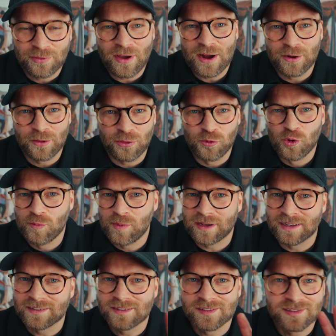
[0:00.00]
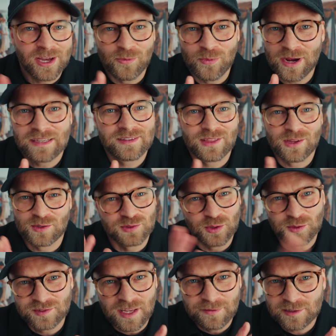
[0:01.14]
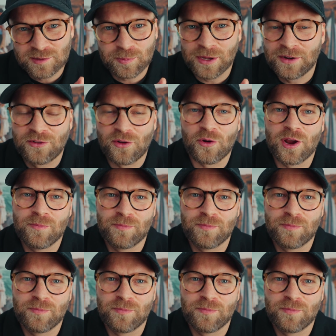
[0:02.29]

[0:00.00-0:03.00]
fire through because in some ways they're so self-explanatory,